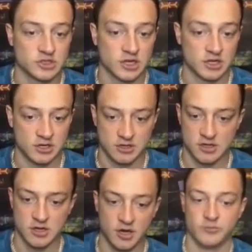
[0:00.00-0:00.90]
like
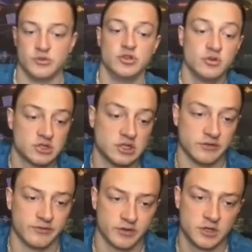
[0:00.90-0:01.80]

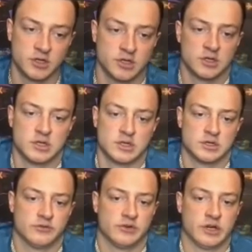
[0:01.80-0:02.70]
abusive
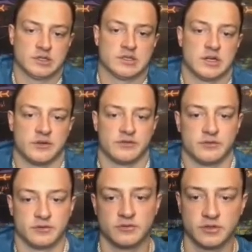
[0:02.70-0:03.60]
freaking stuff.
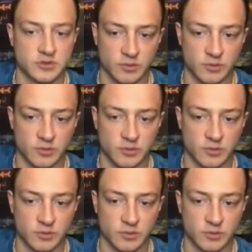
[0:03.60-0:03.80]
It's